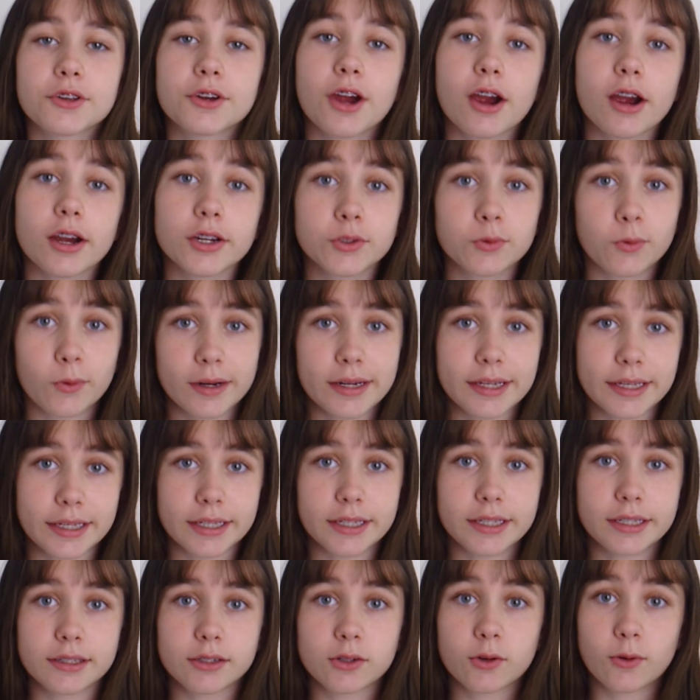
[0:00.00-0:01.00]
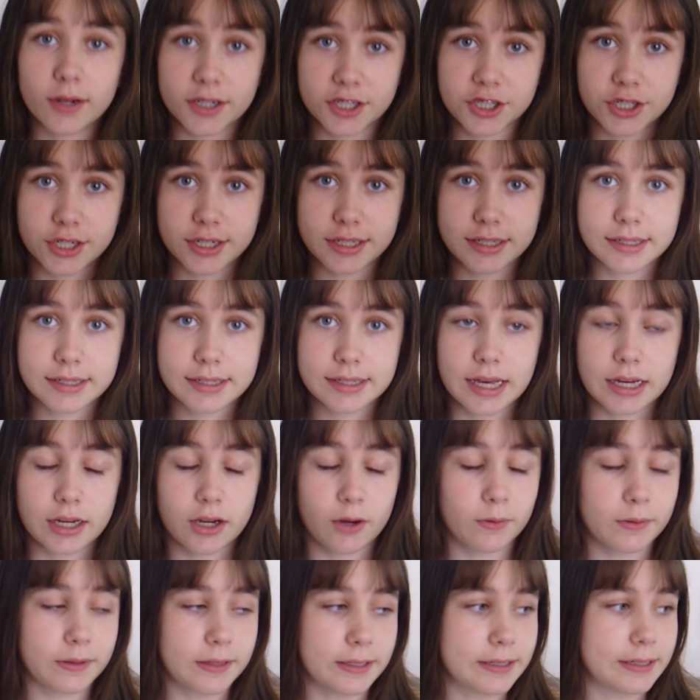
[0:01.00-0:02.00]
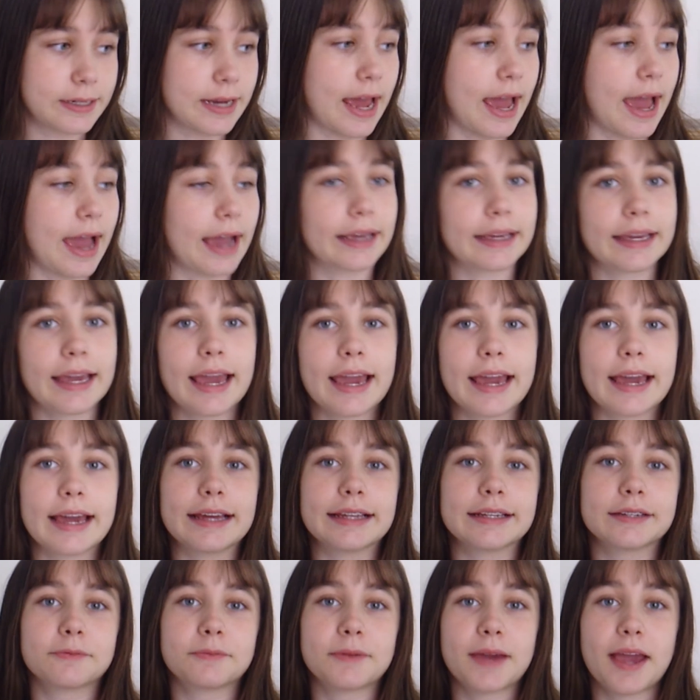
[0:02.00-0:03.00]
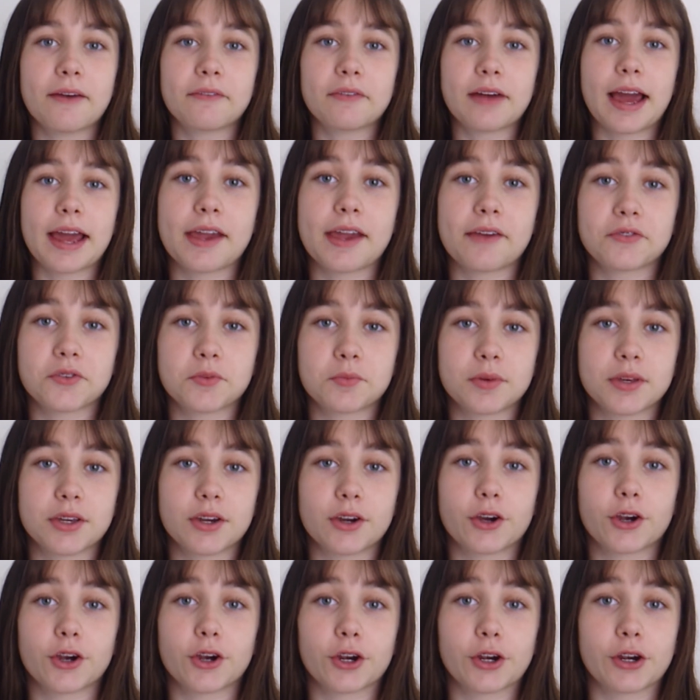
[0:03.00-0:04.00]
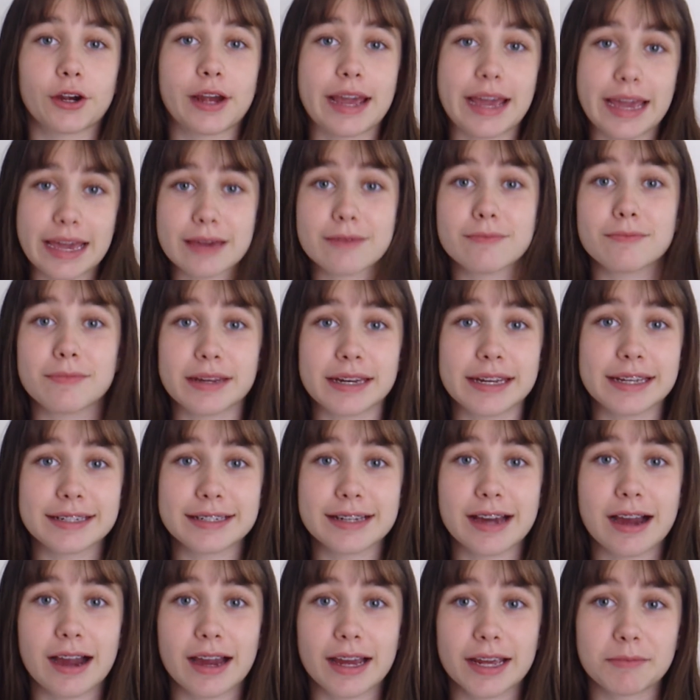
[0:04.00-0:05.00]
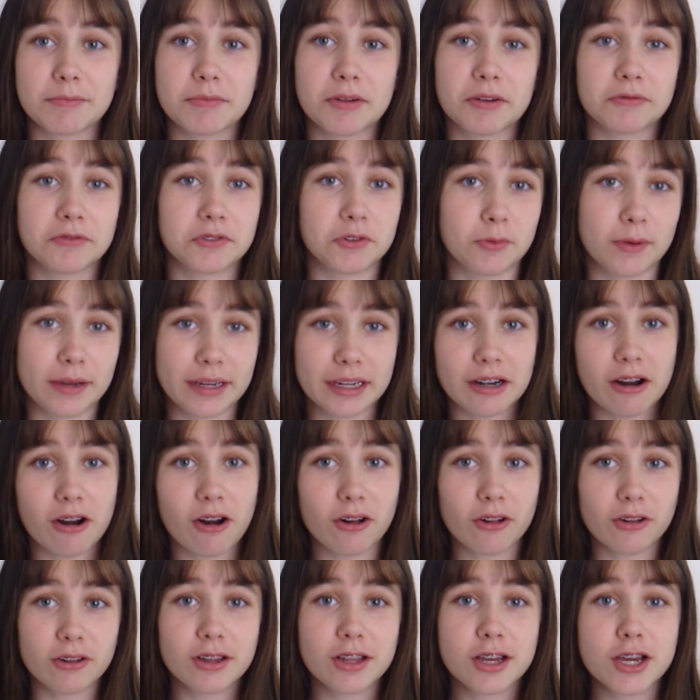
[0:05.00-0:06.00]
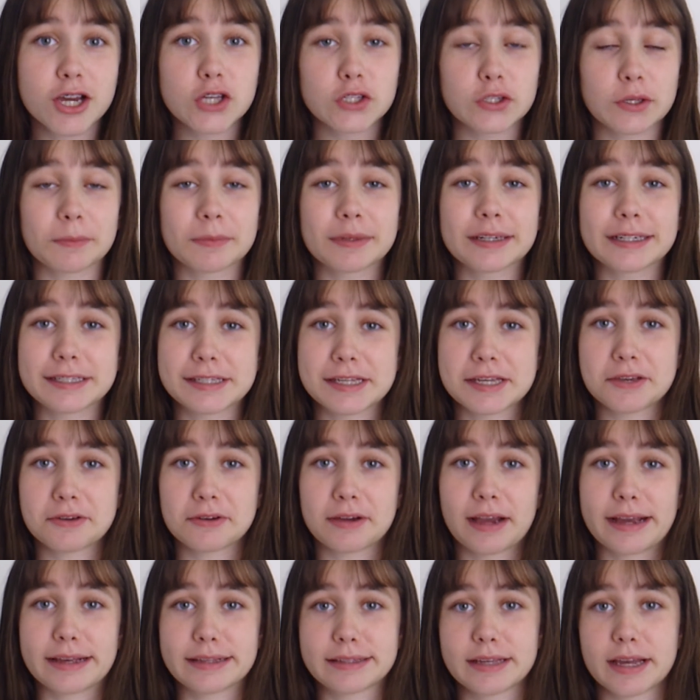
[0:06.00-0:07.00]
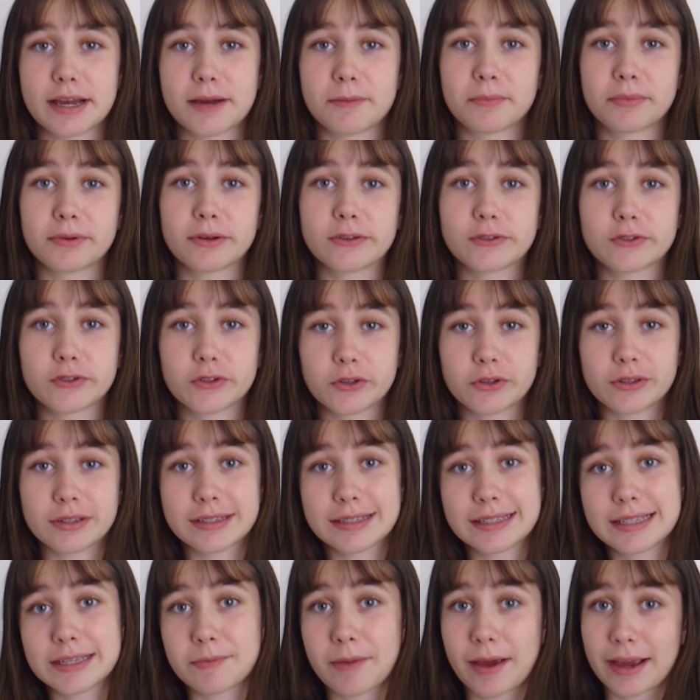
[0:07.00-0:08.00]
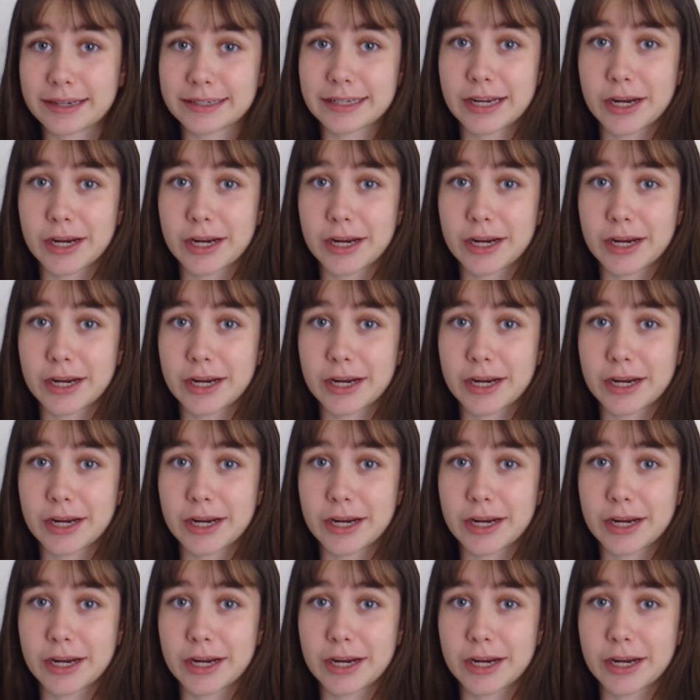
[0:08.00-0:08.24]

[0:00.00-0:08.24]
are 20 questions that go with this tag, and I to beat her 8-minute time of doing it all. So I'm going to set you guys up so you can see my entire